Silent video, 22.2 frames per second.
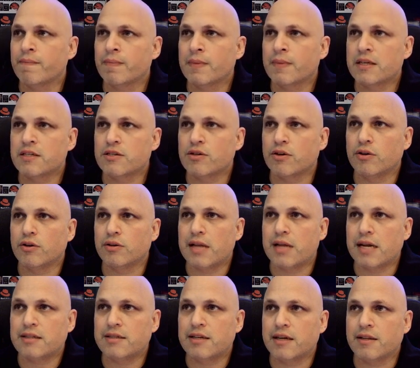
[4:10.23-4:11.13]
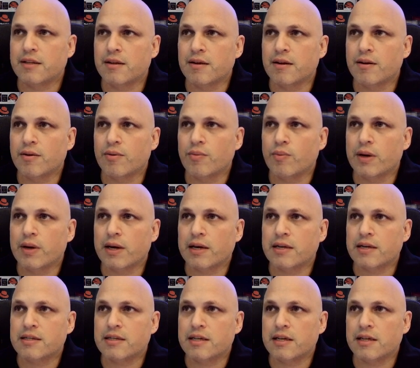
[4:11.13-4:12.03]
So that's it. We
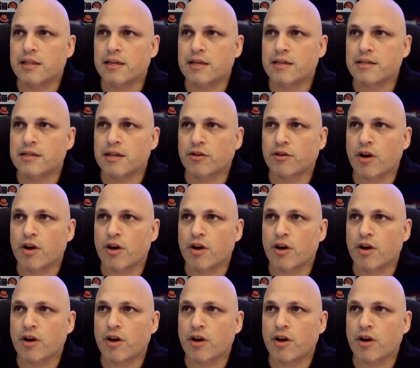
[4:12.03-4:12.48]
can see this is the